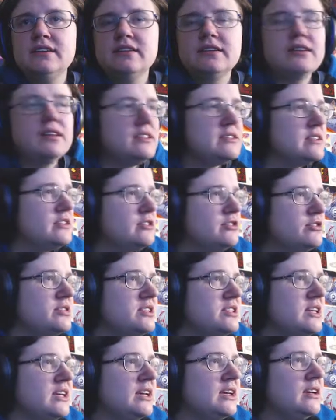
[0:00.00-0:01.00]
That's
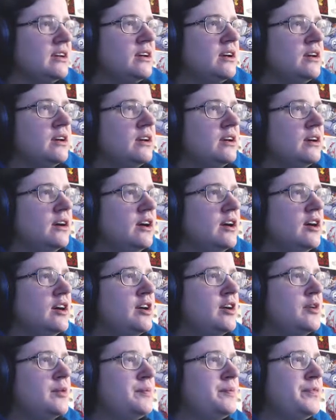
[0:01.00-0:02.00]
interesting.
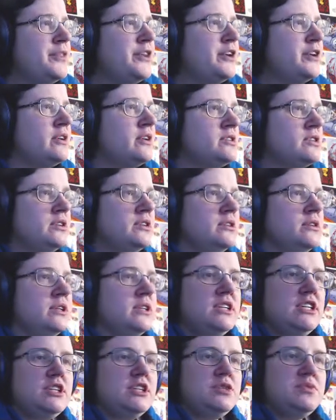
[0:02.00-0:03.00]
Um, they're also going to
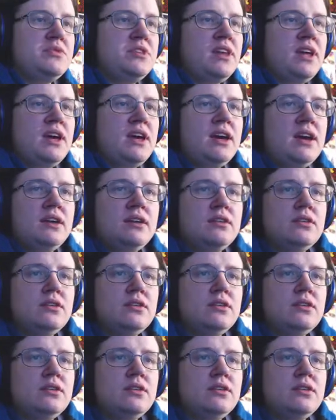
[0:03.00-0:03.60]
teach me that.